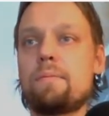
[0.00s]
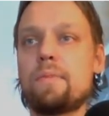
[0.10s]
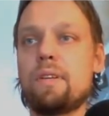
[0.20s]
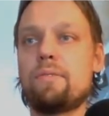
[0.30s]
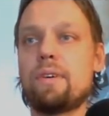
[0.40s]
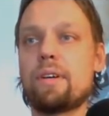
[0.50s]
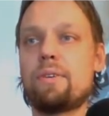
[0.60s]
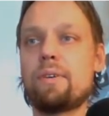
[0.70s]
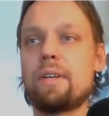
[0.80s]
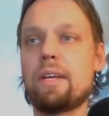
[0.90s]
if I
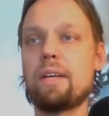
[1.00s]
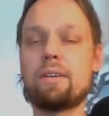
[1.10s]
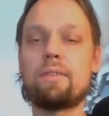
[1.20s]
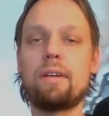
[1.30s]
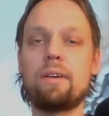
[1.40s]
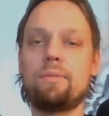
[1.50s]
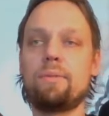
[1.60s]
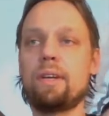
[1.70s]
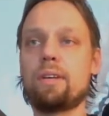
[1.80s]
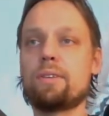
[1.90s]
go in here and
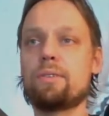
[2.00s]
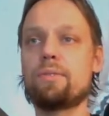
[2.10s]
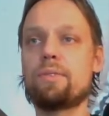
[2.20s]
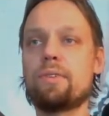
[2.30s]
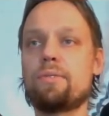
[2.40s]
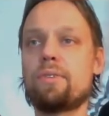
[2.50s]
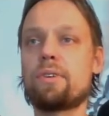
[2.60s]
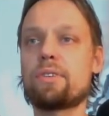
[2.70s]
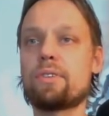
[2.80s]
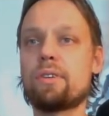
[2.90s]
we use this
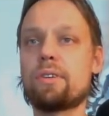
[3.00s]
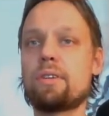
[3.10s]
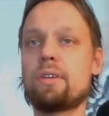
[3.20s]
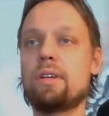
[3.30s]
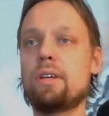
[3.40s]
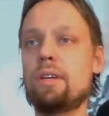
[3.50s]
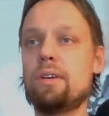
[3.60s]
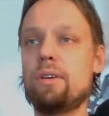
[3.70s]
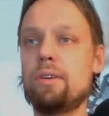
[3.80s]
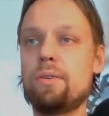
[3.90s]
function,
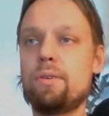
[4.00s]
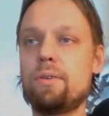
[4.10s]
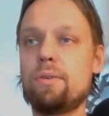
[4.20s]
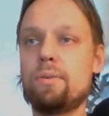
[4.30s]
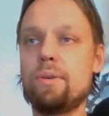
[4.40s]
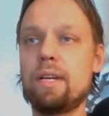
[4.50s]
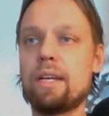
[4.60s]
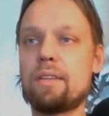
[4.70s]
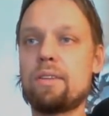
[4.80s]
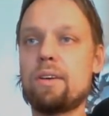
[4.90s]
we
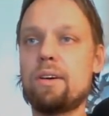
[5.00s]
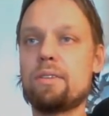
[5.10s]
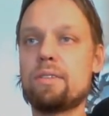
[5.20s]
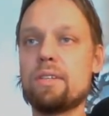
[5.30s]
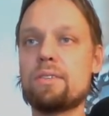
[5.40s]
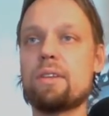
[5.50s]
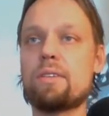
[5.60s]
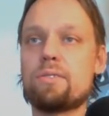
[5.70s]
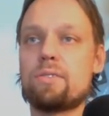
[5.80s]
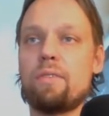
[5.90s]
get this
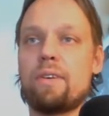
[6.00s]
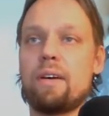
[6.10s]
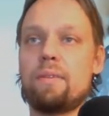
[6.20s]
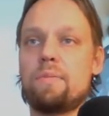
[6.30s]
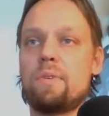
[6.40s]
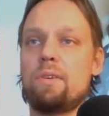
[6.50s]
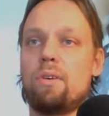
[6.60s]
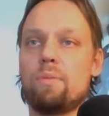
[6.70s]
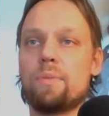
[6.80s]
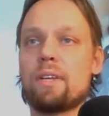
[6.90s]
Java
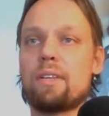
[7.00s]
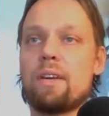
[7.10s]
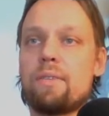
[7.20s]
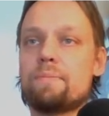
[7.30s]
object here.